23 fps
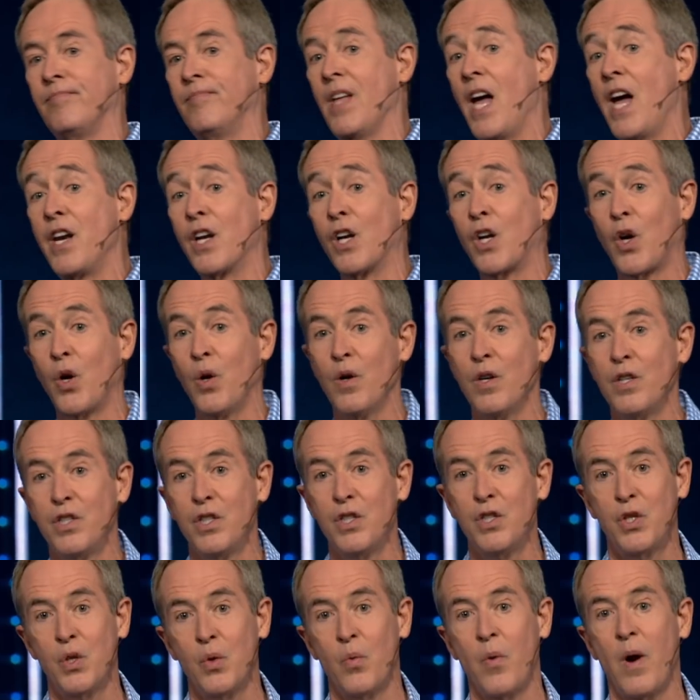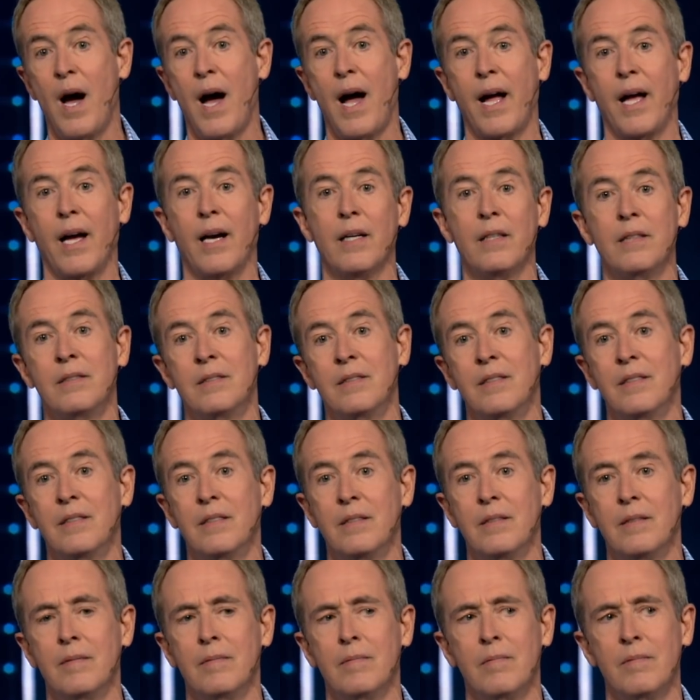and encourages Uriah
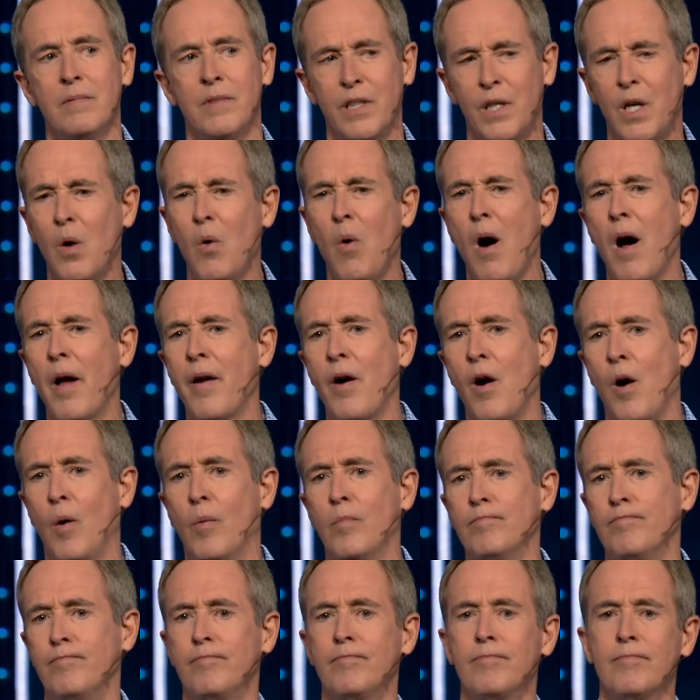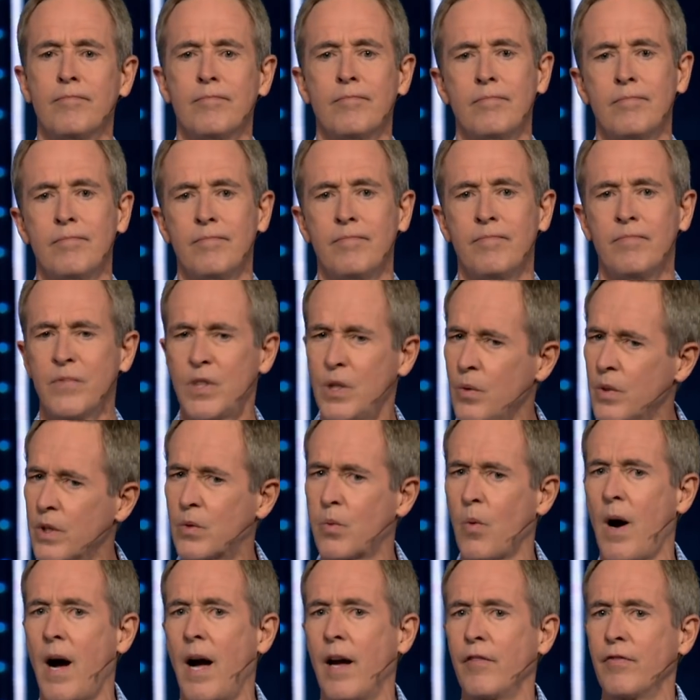to go on home to his
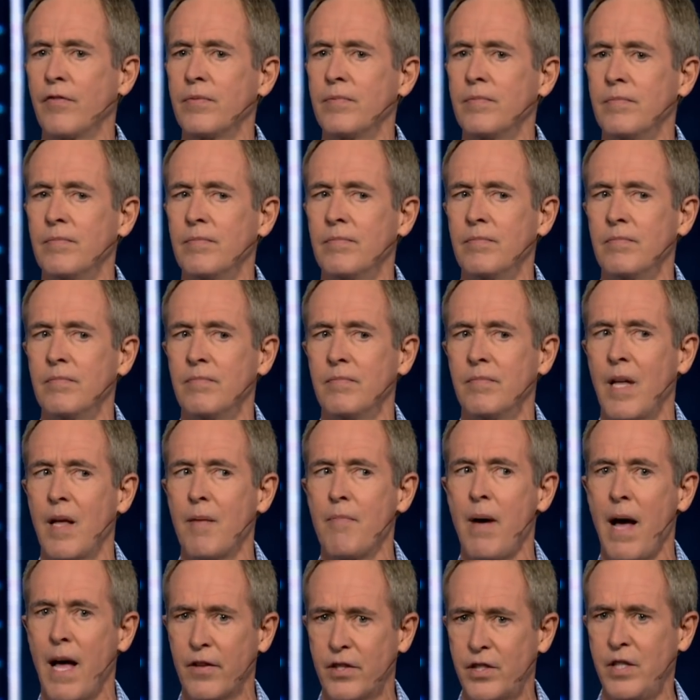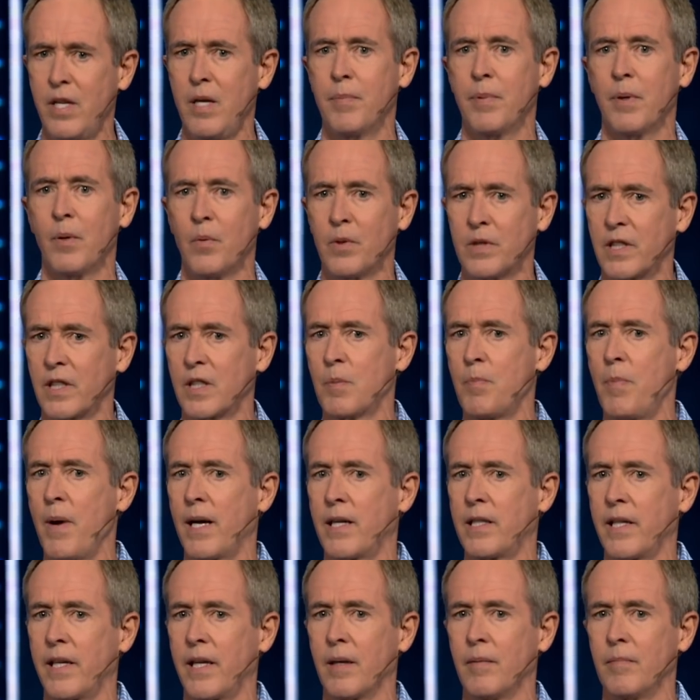wife. And Bathsheba was
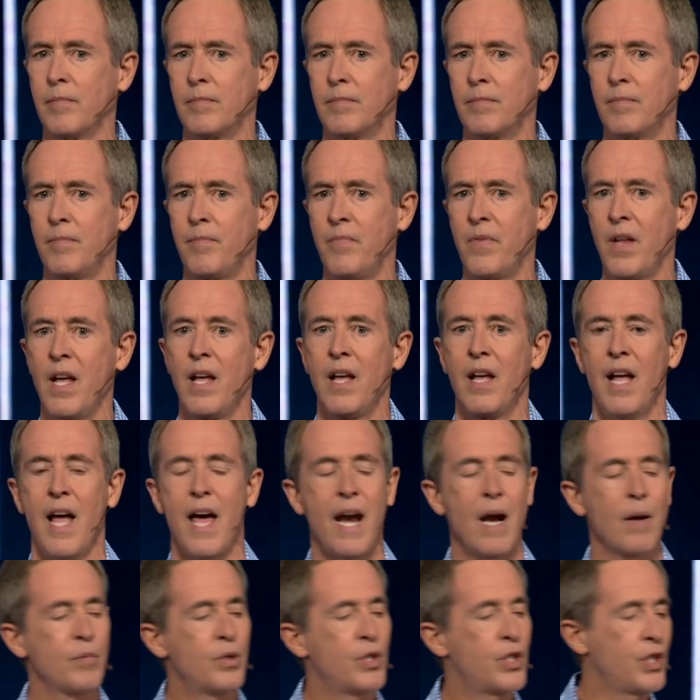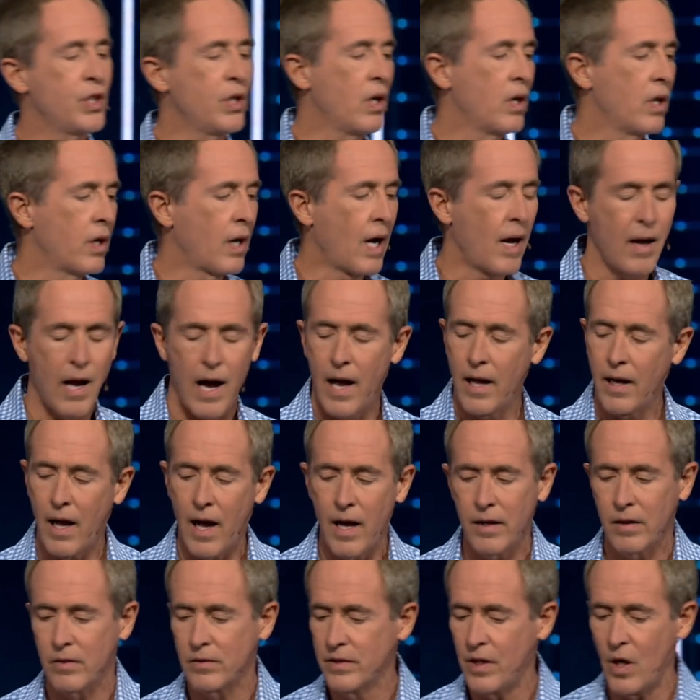expecting him. And I'm sure,
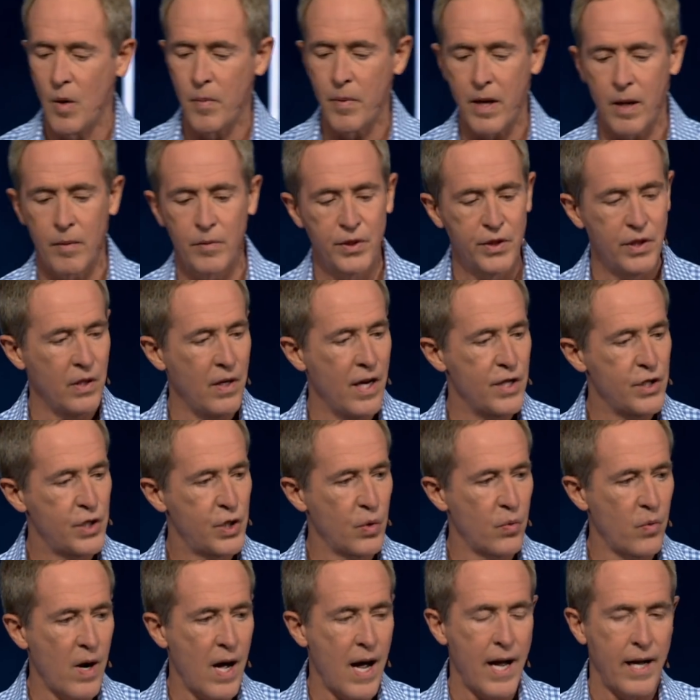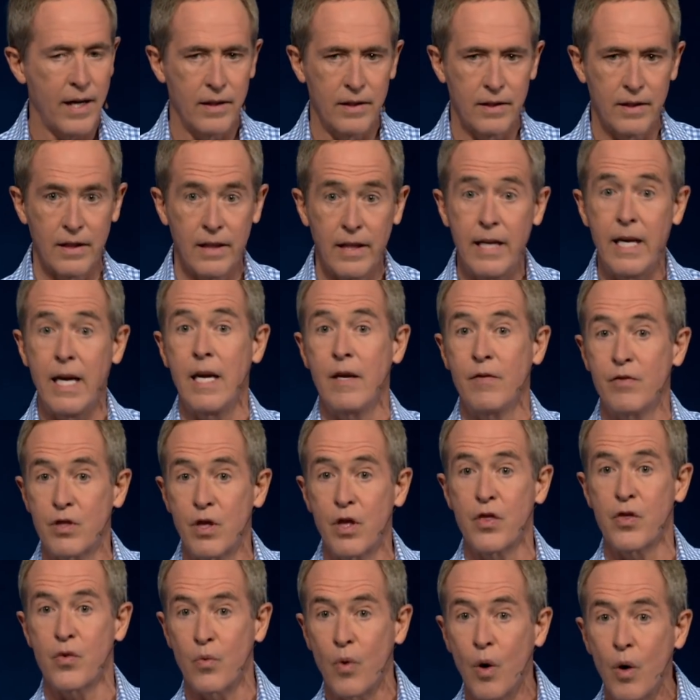I don't know, but I'm sure as Uriah leaves the
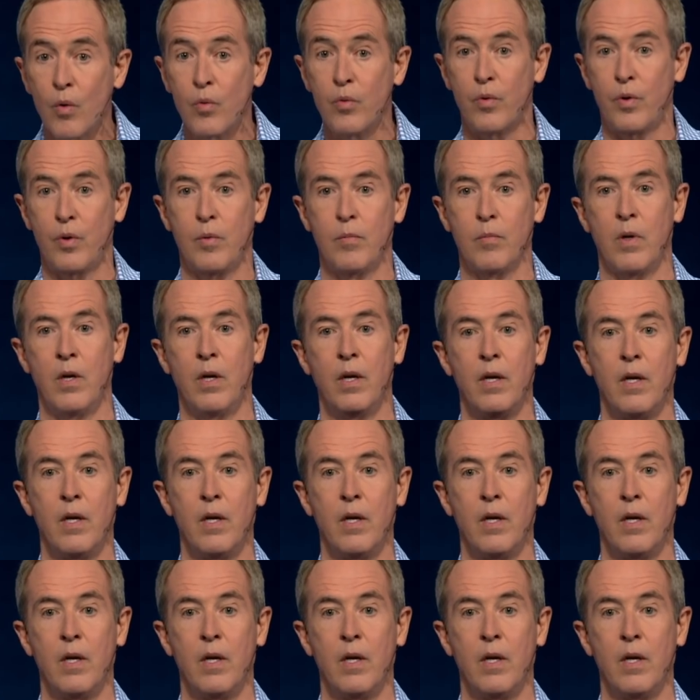throne room,